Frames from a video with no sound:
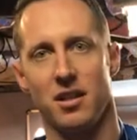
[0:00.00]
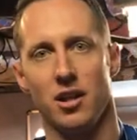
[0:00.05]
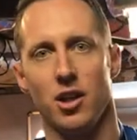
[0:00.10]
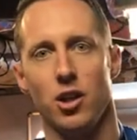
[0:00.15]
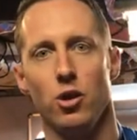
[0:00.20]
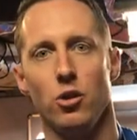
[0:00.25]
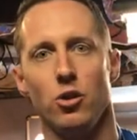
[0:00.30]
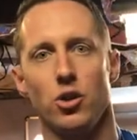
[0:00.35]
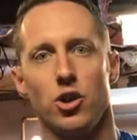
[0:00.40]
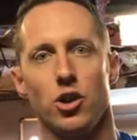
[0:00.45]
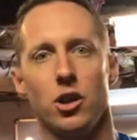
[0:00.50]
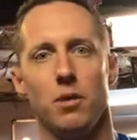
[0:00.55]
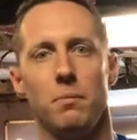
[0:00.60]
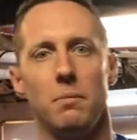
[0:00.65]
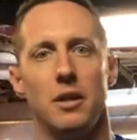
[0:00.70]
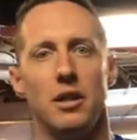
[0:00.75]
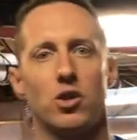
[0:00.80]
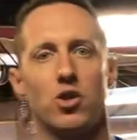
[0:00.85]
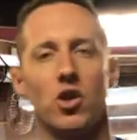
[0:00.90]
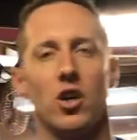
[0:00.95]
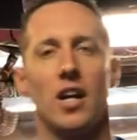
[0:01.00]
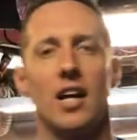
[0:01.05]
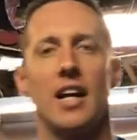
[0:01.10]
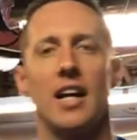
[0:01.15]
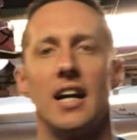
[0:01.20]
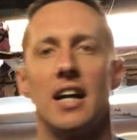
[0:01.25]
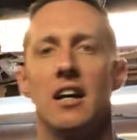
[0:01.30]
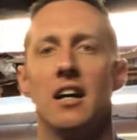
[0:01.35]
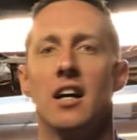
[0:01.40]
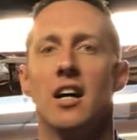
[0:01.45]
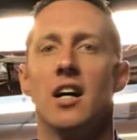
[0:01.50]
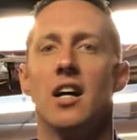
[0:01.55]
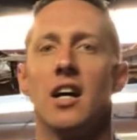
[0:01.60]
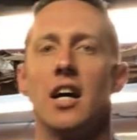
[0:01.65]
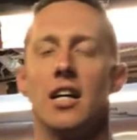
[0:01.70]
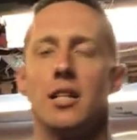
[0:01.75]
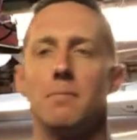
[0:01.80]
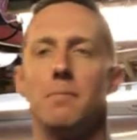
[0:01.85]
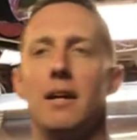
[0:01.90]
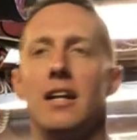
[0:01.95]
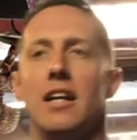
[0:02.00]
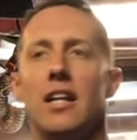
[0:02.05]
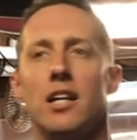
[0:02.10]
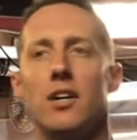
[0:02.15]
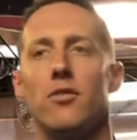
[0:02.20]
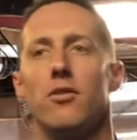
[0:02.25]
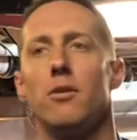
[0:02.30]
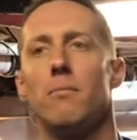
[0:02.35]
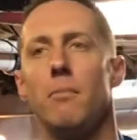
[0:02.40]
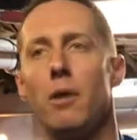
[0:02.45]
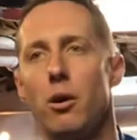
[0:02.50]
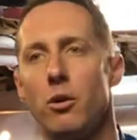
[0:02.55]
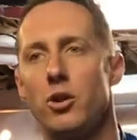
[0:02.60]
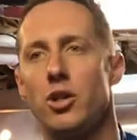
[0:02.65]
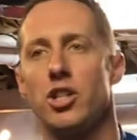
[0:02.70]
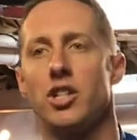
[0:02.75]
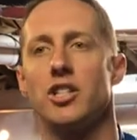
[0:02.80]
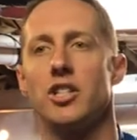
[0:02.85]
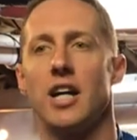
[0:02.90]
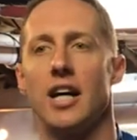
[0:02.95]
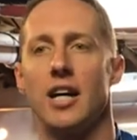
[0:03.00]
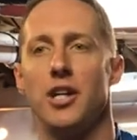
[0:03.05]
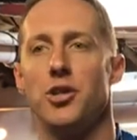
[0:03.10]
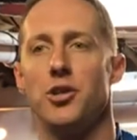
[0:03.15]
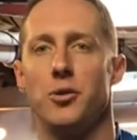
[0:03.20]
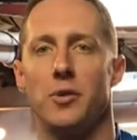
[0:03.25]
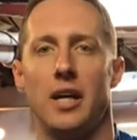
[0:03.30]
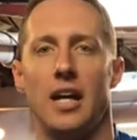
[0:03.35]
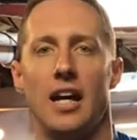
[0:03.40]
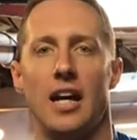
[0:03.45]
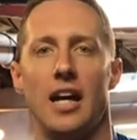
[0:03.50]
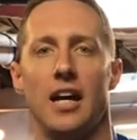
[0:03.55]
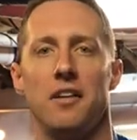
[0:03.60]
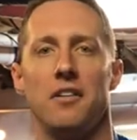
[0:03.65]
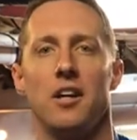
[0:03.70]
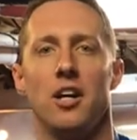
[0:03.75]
You should be trying as many different motions as you can.